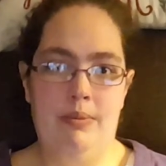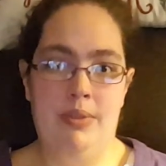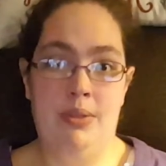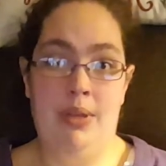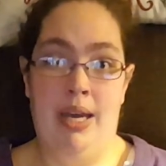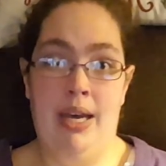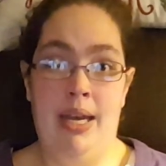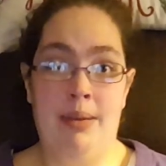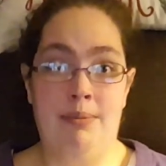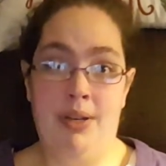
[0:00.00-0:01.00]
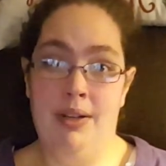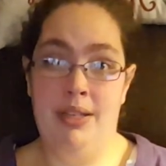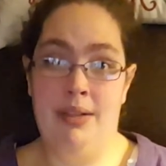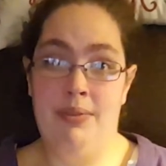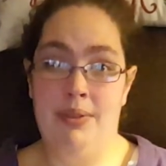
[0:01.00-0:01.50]
so yeah, I'm
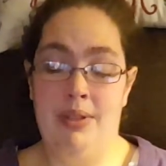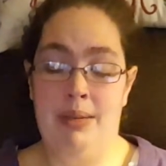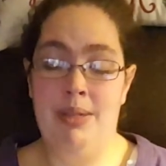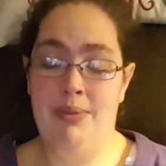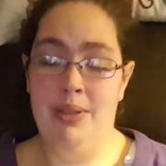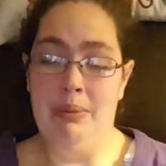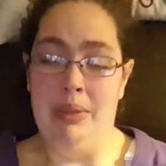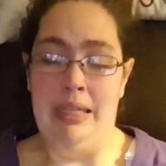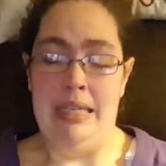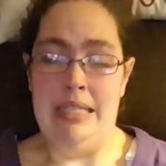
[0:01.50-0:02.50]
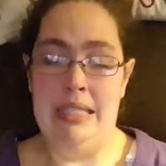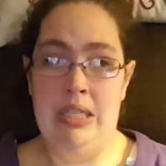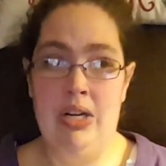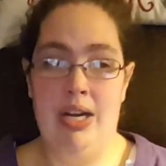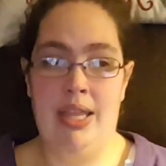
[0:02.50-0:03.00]
definitely really
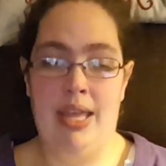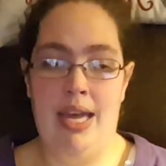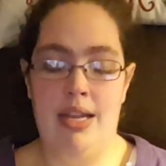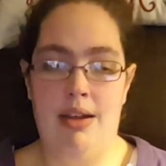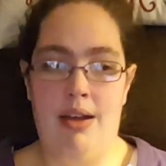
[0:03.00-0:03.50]
considering that.